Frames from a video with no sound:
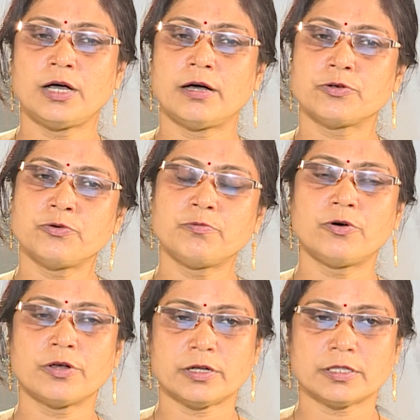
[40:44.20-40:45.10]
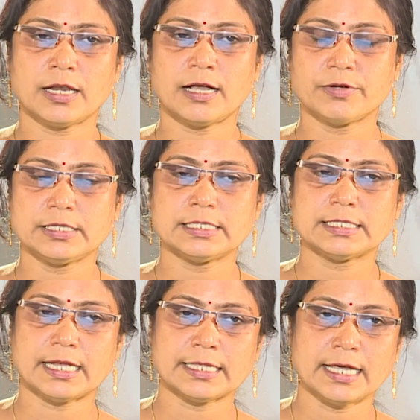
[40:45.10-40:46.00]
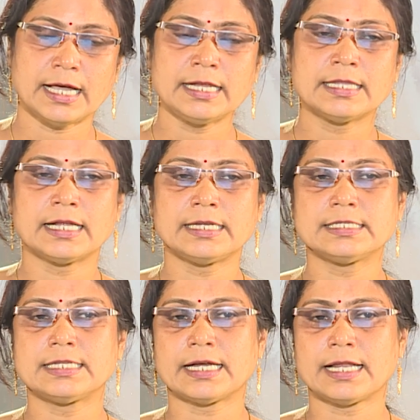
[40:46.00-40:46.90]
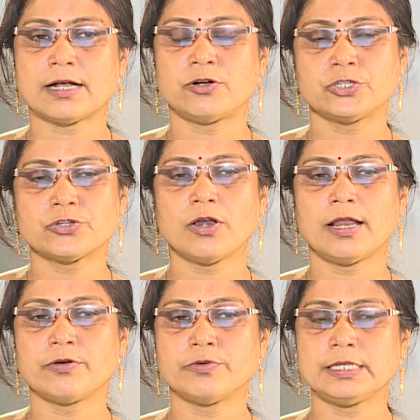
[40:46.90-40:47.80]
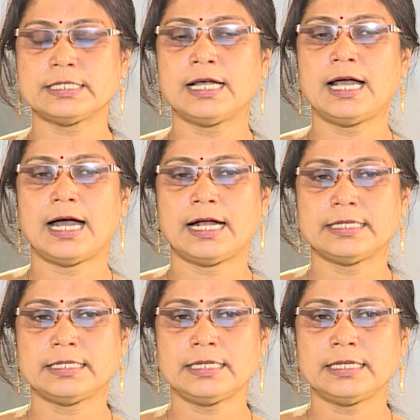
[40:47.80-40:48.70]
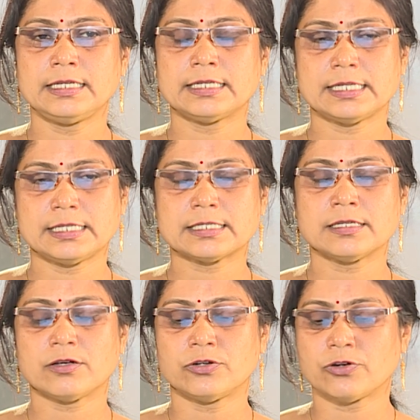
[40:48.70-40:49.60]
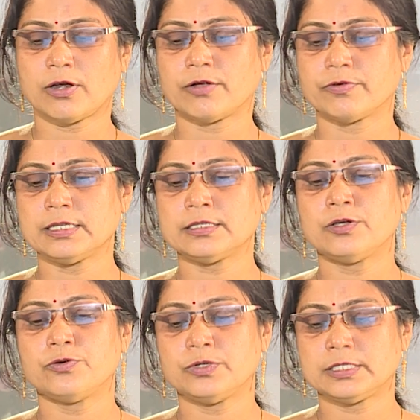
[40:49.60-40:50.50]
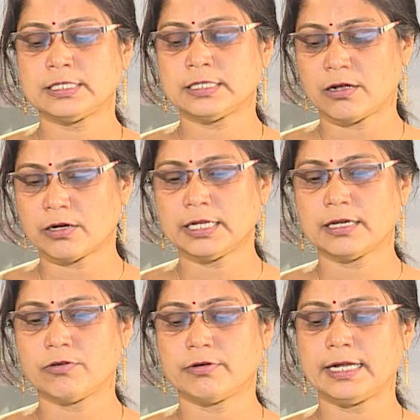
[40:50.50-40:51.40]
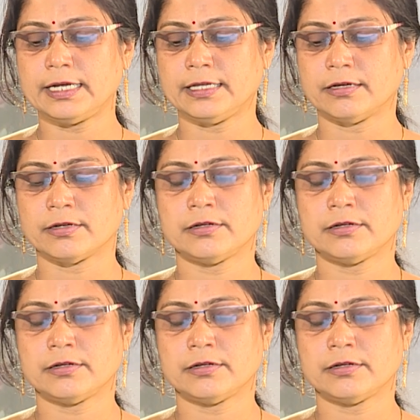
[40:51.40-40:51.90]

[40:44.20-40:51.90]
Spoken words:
two more other languages are there, that is data control language and a transaction control language, which is not included here.